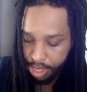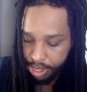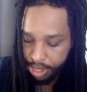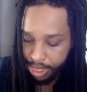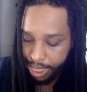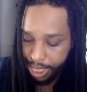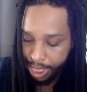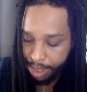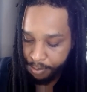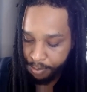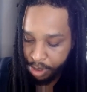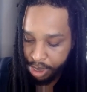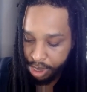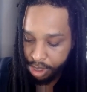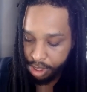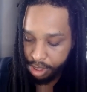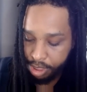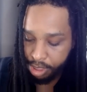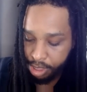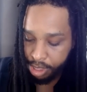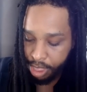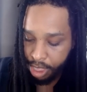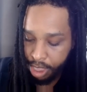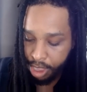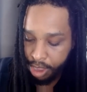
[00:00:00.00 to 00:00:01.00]
They had been
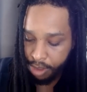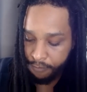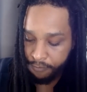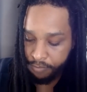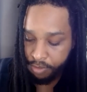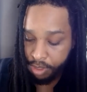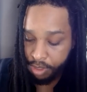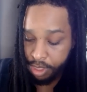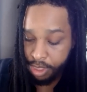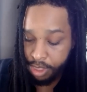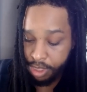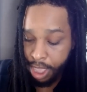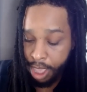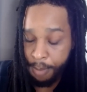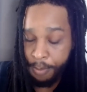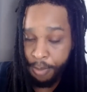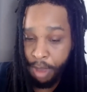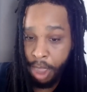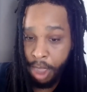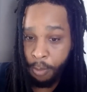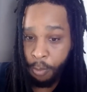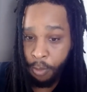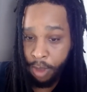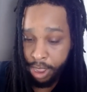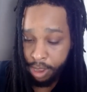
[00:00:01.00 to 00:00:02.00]
enslaved not
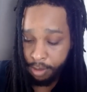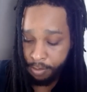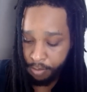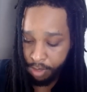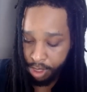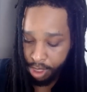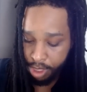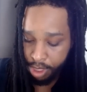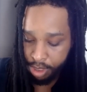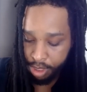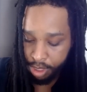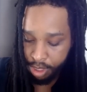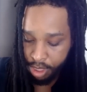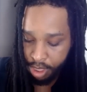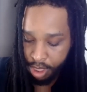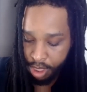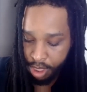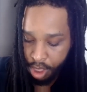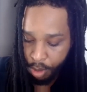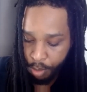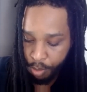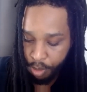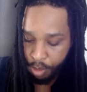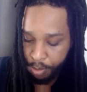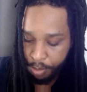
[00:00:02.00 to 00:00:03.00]
by white men,
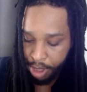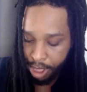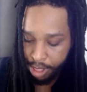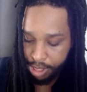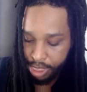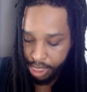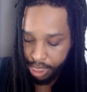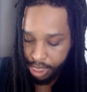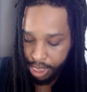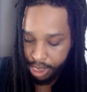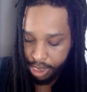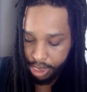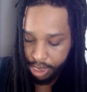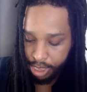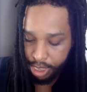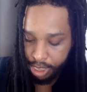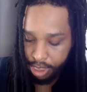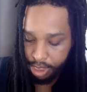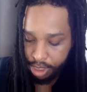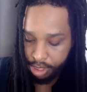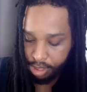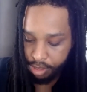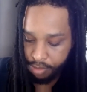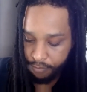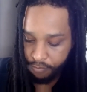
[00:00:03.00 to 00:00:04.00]
but by the
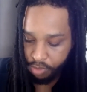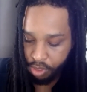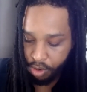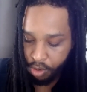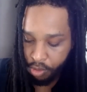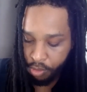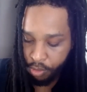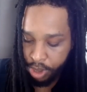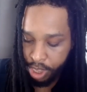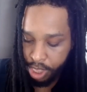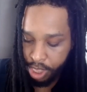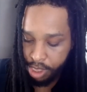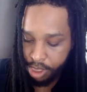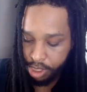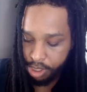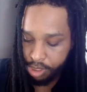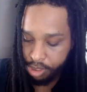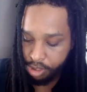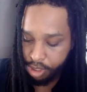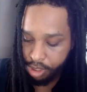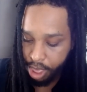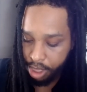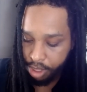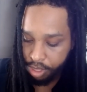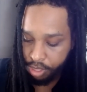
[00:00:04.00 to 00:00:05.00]
Indians of the Creek,
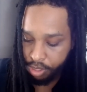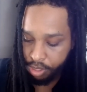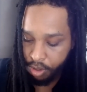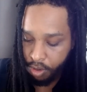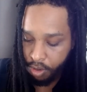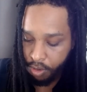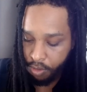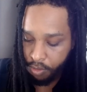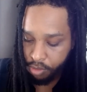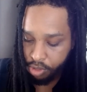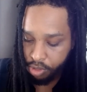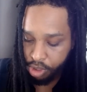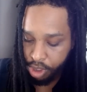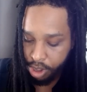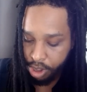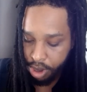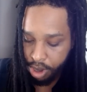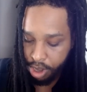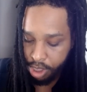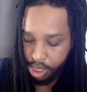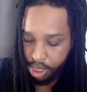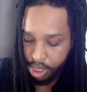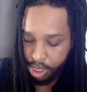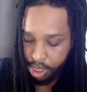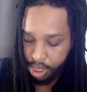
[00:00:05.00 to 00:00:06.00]
Choctaw,
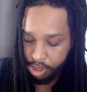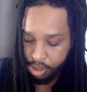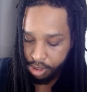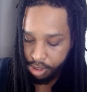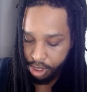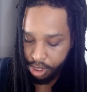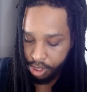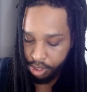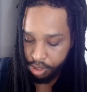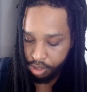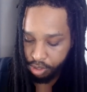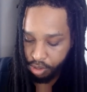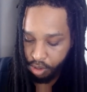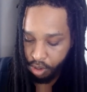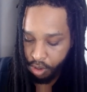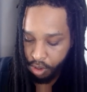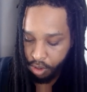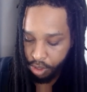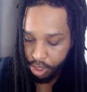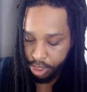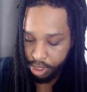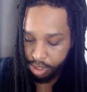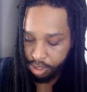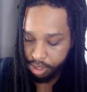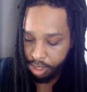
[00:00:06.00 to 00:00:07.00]
Cherokee, Chickasaw,
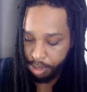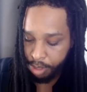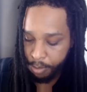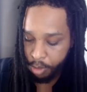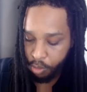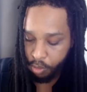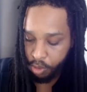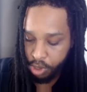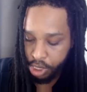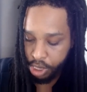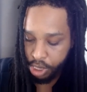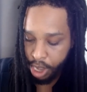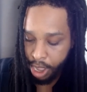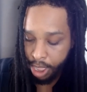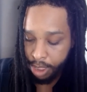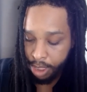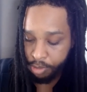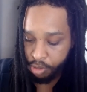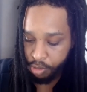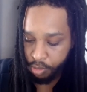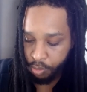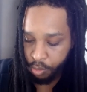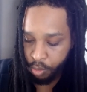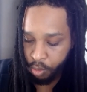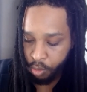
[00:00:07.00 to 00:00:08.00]
and Seminole
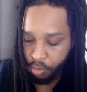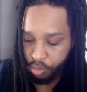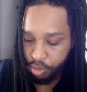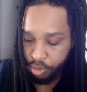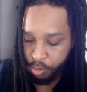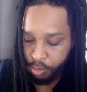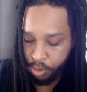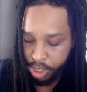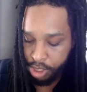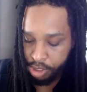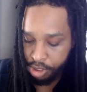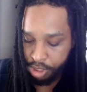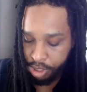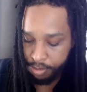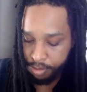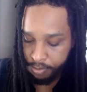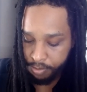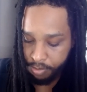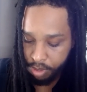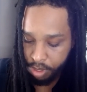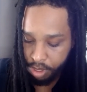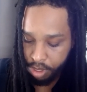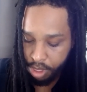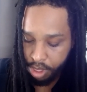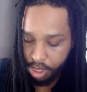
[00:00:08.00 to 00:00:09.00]
tribes who ruled the region.
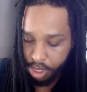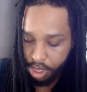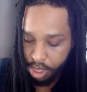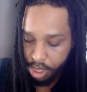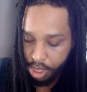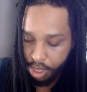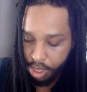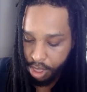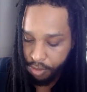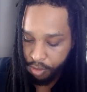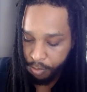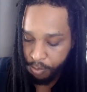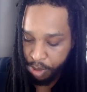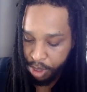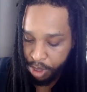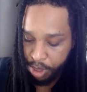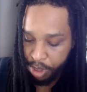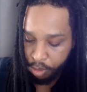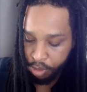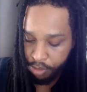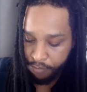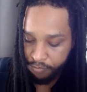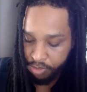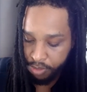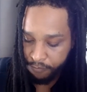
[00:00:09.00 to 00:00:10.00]
The
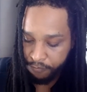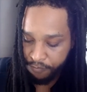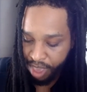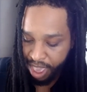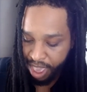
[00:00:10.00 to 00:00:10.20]
people of the